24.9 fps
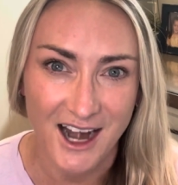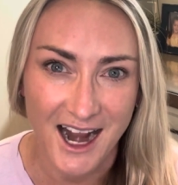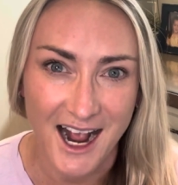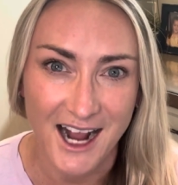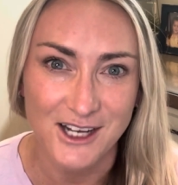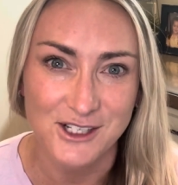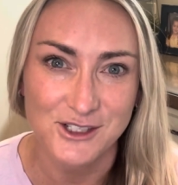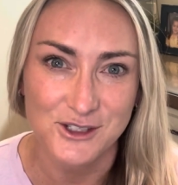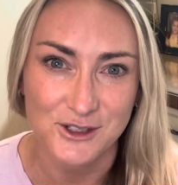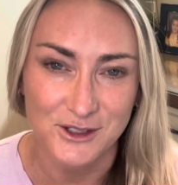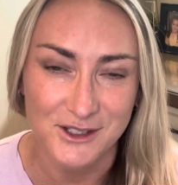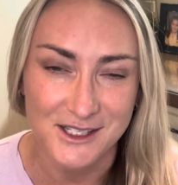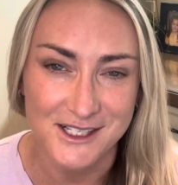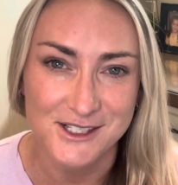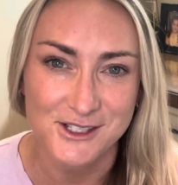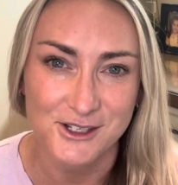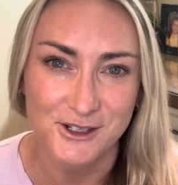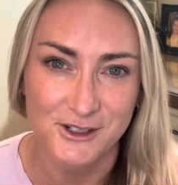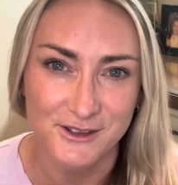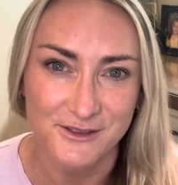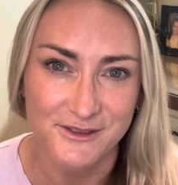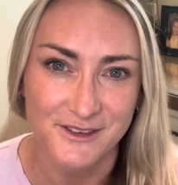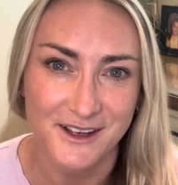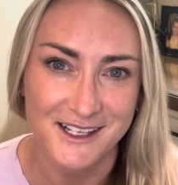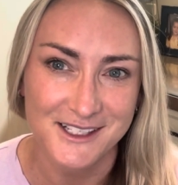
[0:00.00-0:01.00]
actually
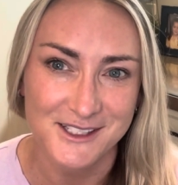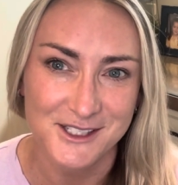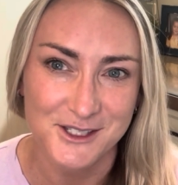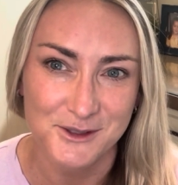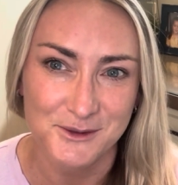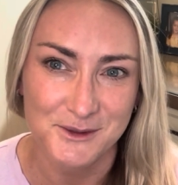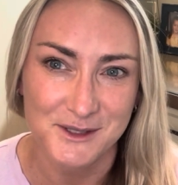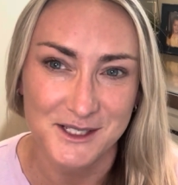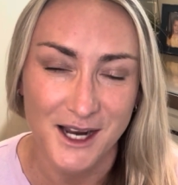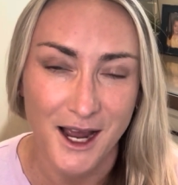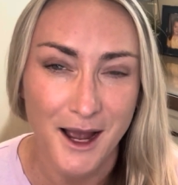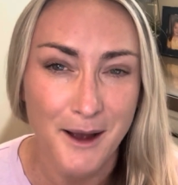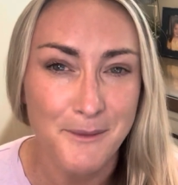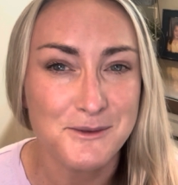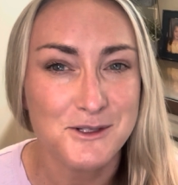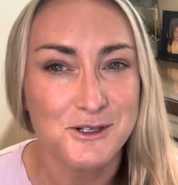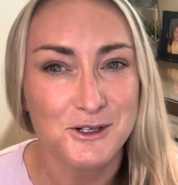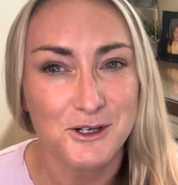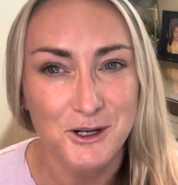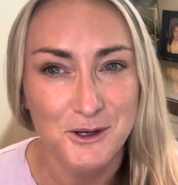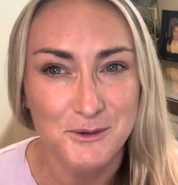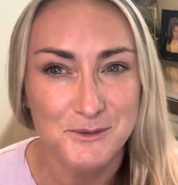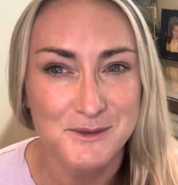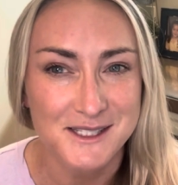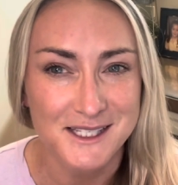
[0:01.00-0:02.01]
certified to adopt or
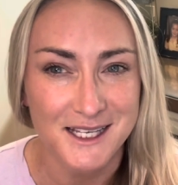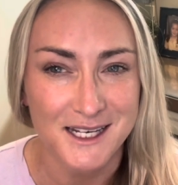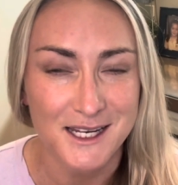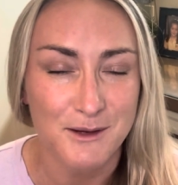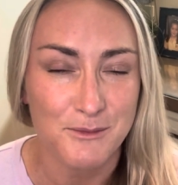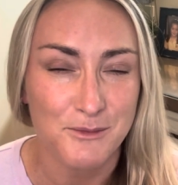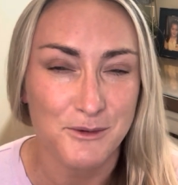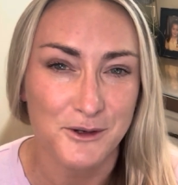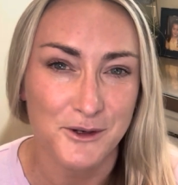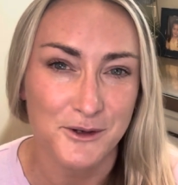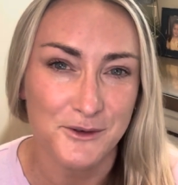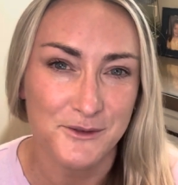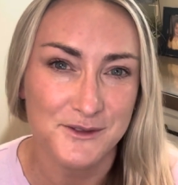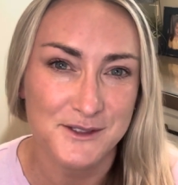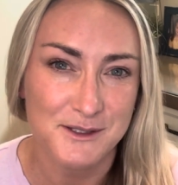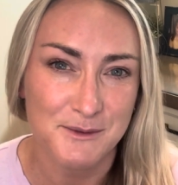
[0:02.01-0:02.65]
home study approved.